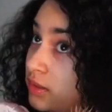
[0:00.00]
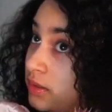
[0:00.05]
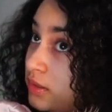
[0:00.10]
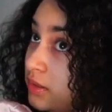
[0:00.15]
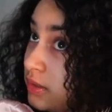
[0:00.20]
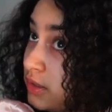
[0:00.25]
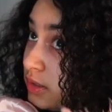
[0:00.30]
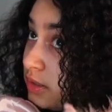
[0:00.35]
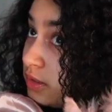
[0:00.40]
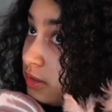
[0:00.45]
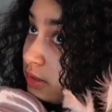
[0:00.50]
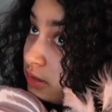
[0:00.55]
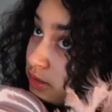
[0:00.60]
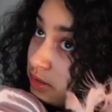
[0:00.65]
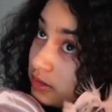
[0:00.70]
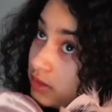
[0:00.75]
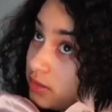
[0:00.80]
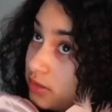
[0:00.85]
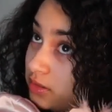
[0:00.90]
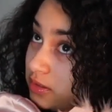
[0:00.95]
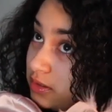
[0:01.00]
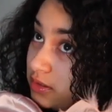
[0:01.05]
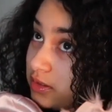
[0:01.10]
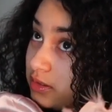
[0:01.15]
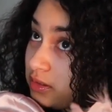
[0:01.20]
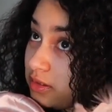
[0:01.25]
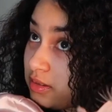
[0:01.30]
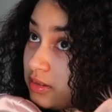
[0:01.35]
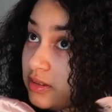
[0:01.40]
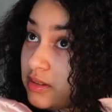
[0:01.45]

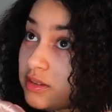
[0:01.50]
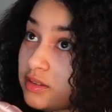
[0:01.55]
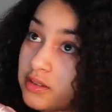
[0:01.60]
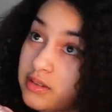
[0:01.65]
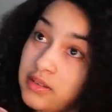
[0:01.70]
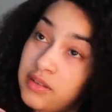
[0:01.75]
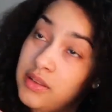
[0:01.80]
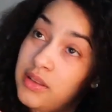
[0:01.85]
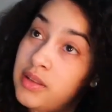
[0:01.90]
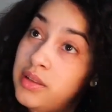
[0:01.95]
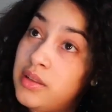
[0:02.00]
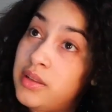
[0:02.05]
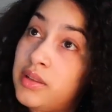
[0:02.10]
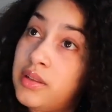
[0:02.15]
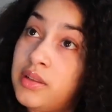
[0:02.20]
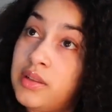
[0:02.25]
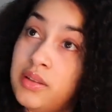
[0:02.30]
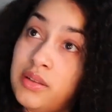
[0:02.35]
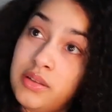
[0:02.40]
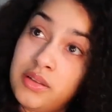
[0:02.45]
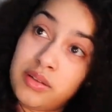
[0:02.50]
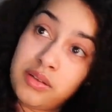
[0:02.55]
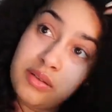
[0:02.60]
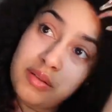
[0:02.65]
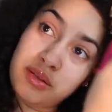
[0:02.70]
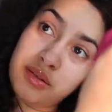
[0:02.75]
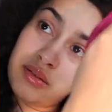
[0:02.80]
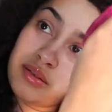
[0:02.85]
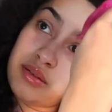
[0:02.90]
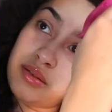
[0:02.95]

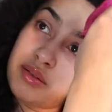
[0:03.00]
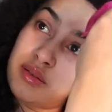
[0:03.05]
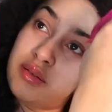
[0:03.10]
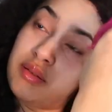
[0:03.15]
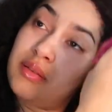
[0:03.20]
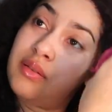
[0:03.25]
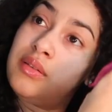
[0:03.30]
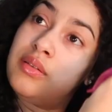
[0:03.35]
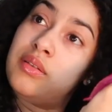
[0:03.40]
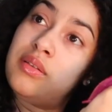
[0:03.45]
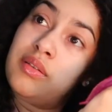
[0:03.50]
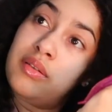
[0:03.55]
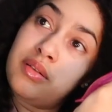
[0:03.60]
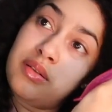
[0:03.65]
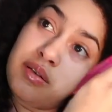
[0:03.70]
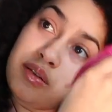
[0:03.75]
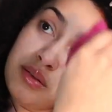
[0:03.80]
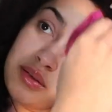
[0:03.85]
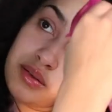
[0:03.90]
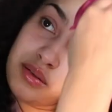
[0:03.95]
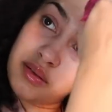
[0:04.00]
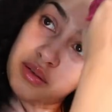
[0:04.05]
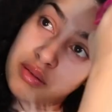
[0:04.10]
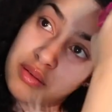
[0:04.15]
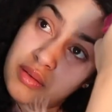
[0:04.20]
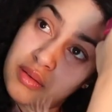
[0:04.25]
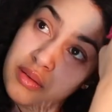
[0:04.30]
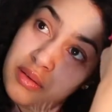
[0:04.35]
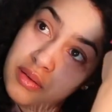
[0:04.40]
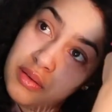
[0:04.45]

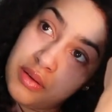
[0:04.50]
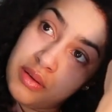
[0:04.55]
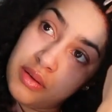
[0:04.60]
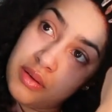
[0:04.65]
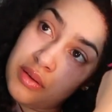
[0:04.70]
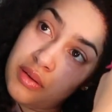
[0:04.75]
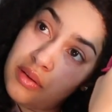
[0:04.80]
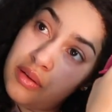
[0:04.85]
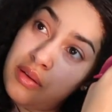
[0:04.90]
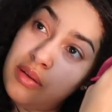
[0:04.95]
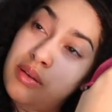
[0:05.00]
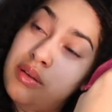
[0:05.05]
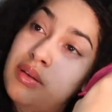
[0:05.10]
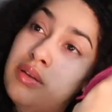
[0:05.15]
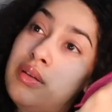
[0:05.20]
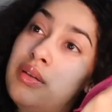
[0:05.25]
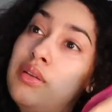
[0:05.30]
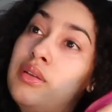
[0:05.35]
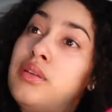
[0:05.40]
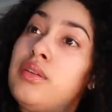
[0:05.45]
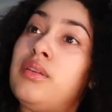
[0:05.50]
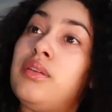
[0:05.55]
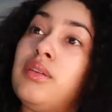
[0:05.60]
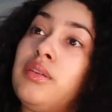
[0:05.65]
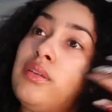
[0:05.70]
No one is speaking in this clip.